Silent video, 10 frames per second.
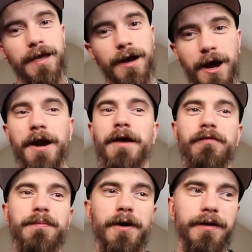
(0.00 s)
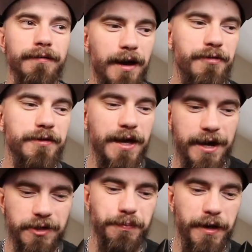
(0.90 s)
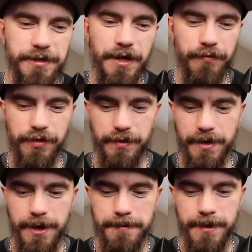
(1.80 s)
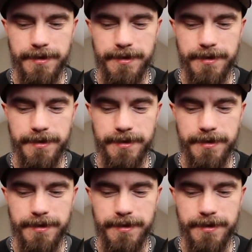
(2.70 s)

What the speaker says: All right, everybody. I think that explains everything, man.